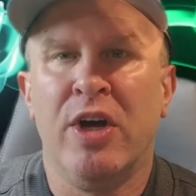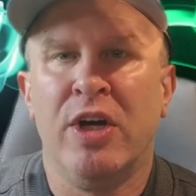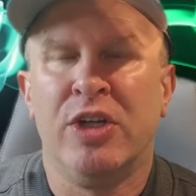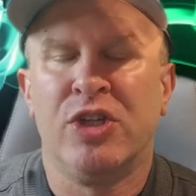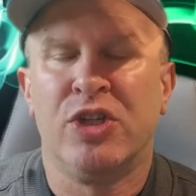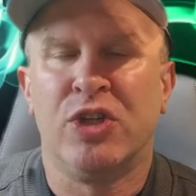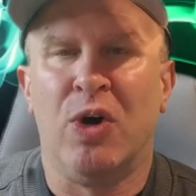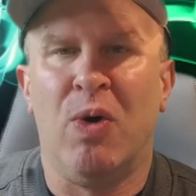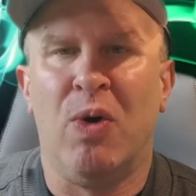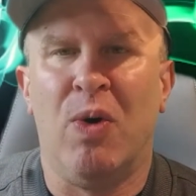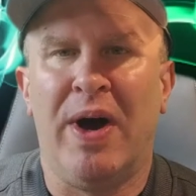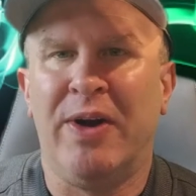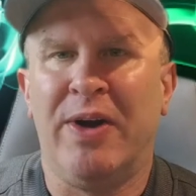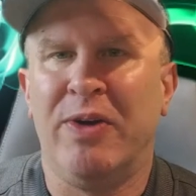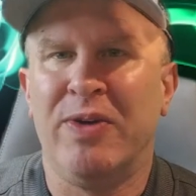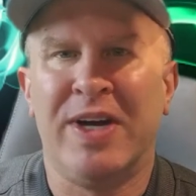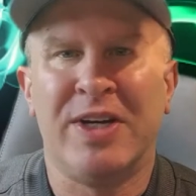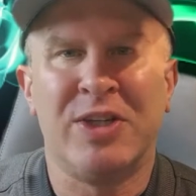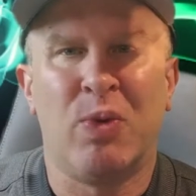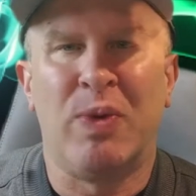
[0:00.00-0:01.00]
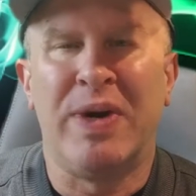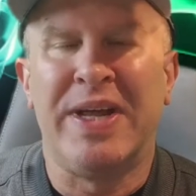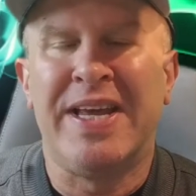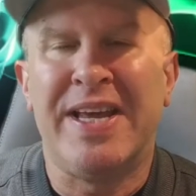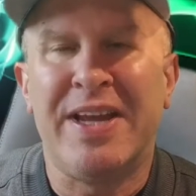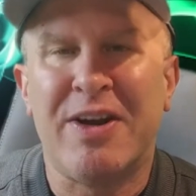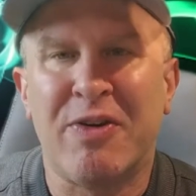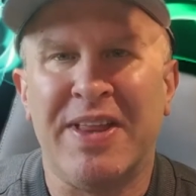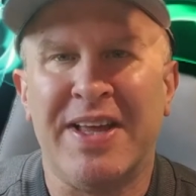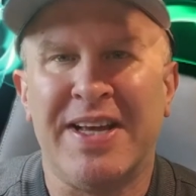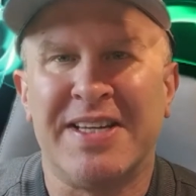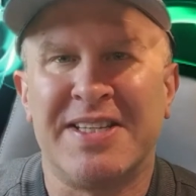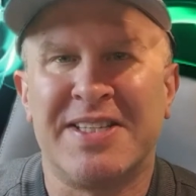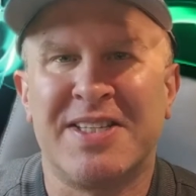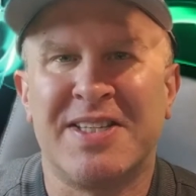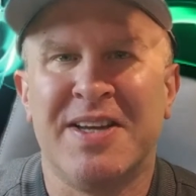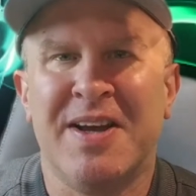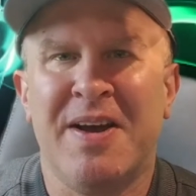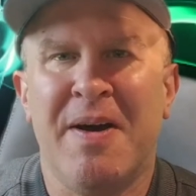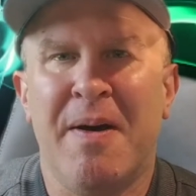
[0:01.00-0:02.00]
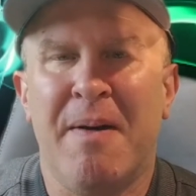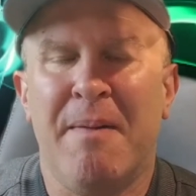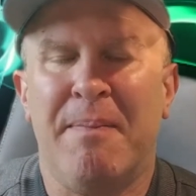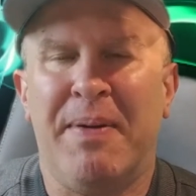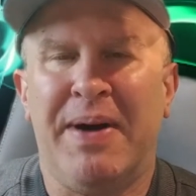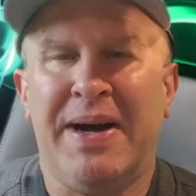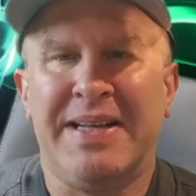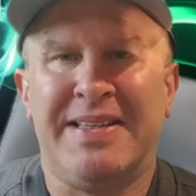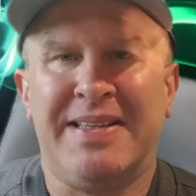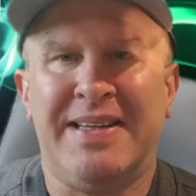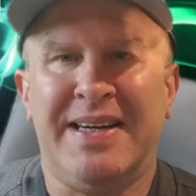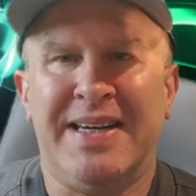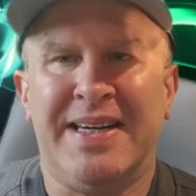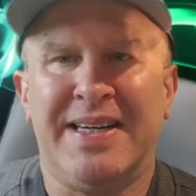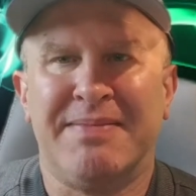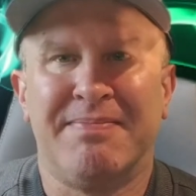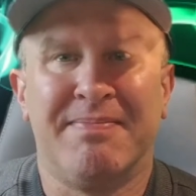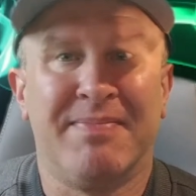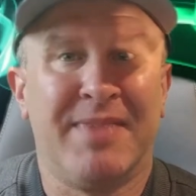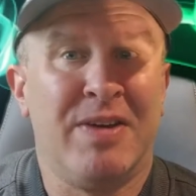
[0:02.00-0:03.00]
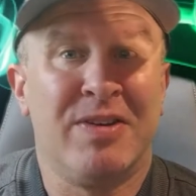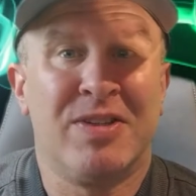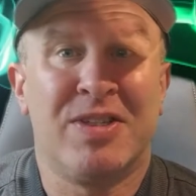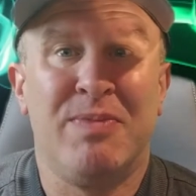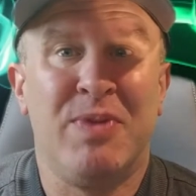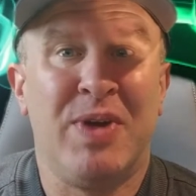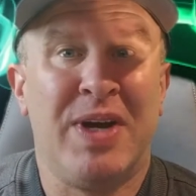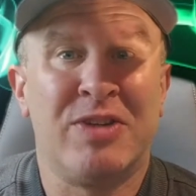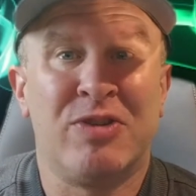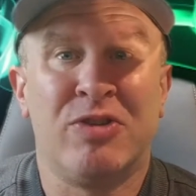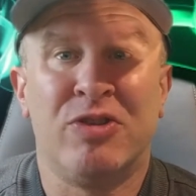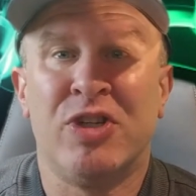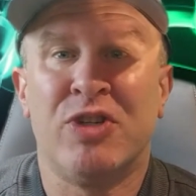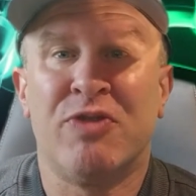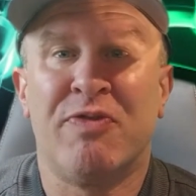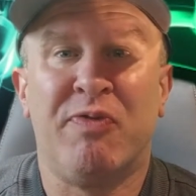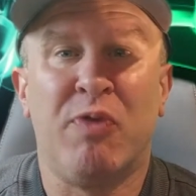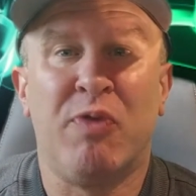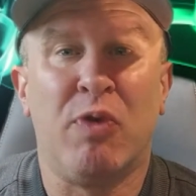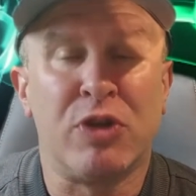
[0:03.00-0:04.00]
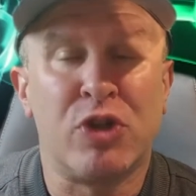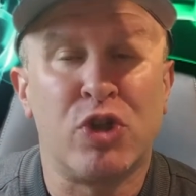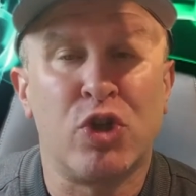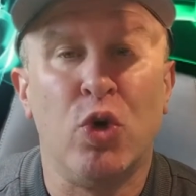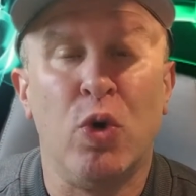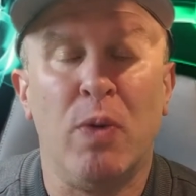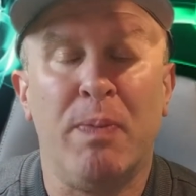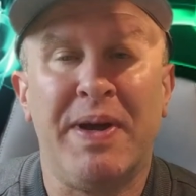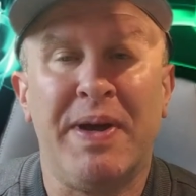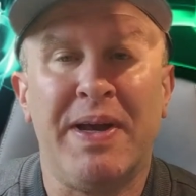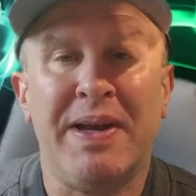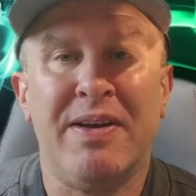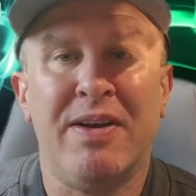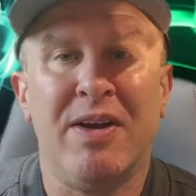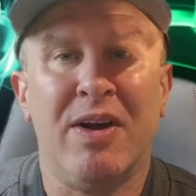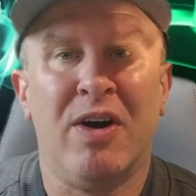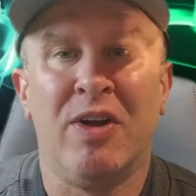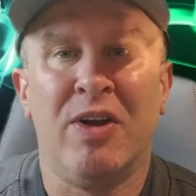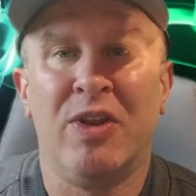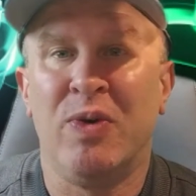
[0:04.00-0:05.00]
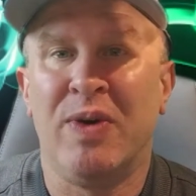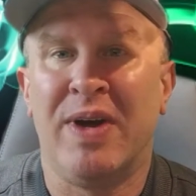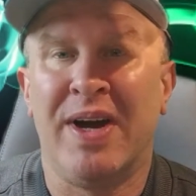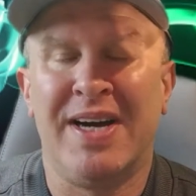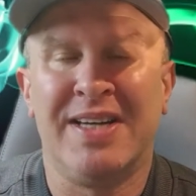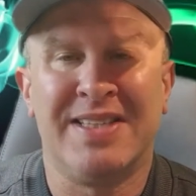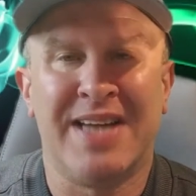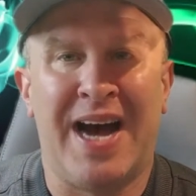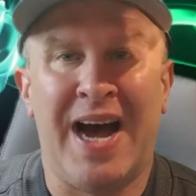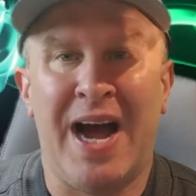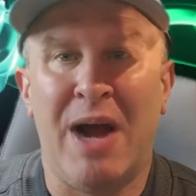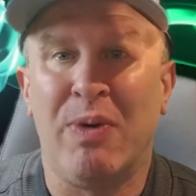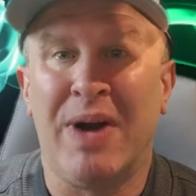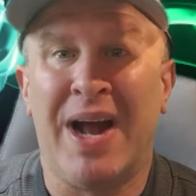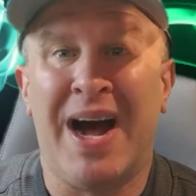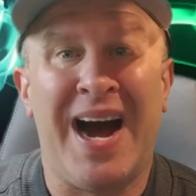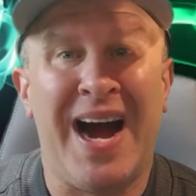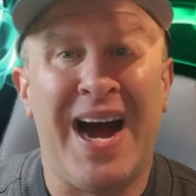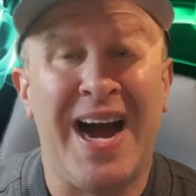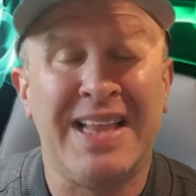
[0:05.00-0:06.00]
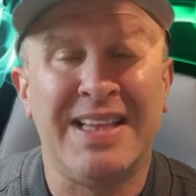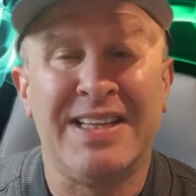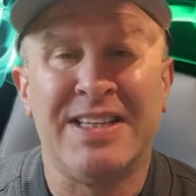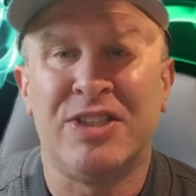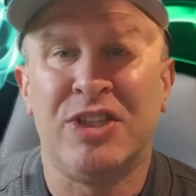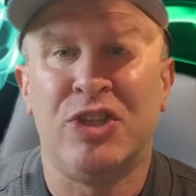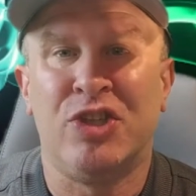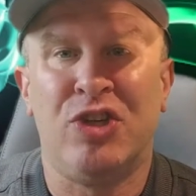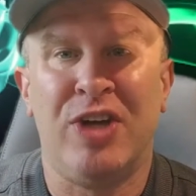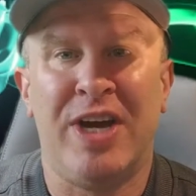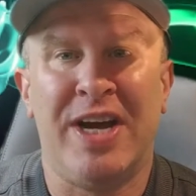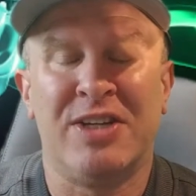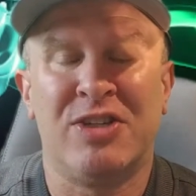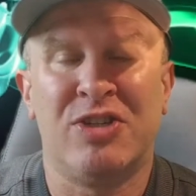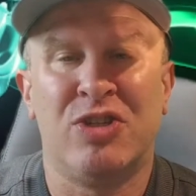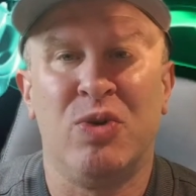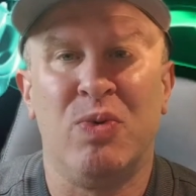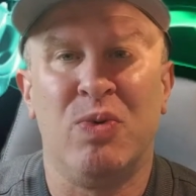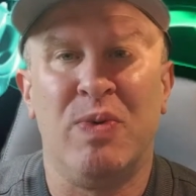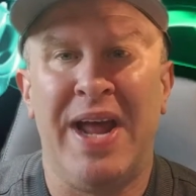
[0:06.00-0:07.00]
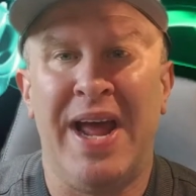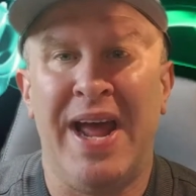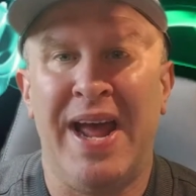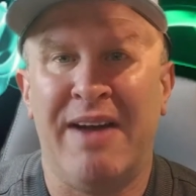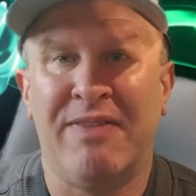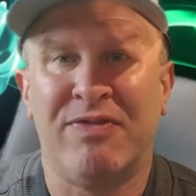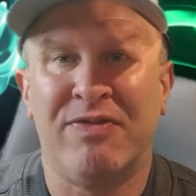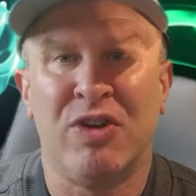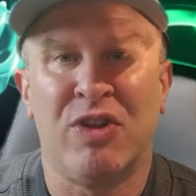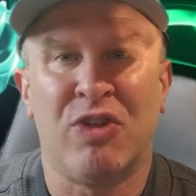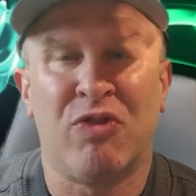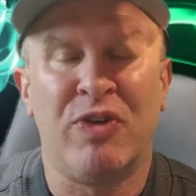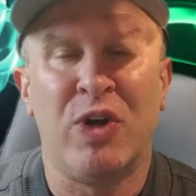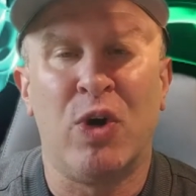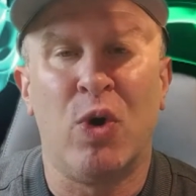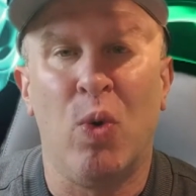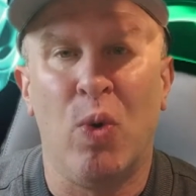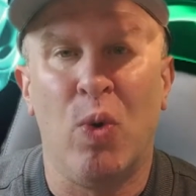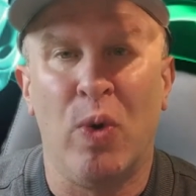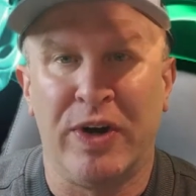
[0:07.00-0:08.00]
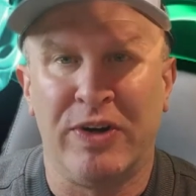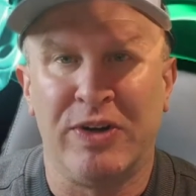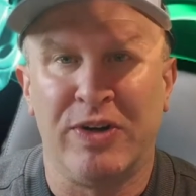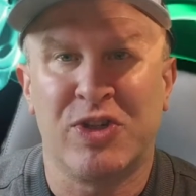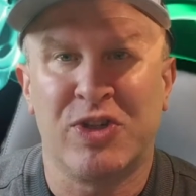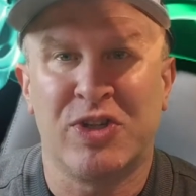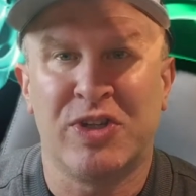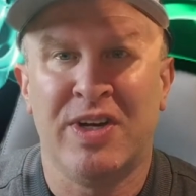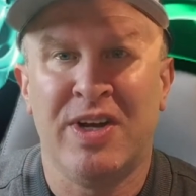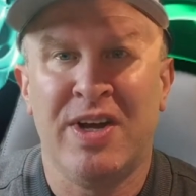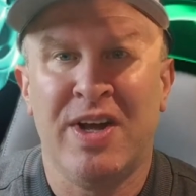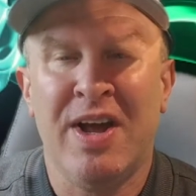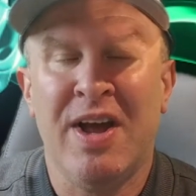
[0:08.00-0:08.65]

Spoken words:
So I know you guys don't want to hear this, but some of you guys are just full scoop it. Other you guys, I would highly suggest doing half to three quarters.